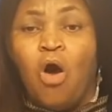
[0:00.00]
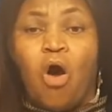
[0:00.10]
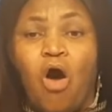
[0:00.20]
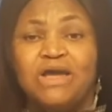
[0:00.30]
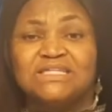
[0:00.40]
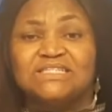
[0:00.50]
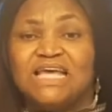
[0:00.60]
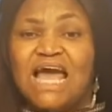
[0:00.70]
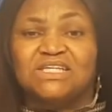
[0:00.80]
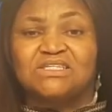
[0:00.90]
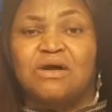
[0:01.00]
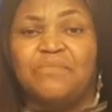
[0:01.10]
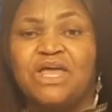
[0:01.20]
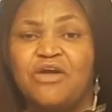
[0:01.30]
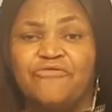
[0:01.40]
Or oh, is there
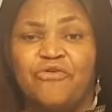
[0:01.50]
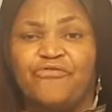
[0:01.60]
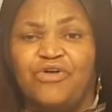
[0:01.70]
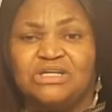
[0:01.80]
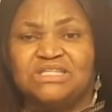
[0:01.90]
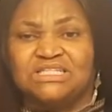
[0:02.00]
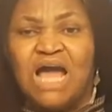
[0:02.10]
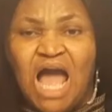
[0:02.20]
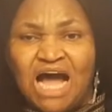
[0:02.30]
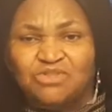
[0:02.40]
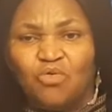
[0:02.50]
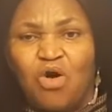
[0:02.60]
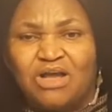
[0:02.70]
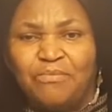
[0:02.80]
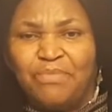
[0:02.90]
some evil forces at
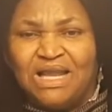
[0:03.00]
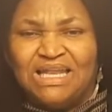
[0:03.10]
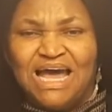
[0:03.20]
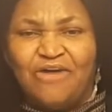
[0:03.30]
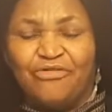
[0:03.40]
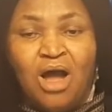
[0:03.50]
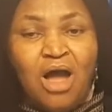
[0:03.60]
work in my life?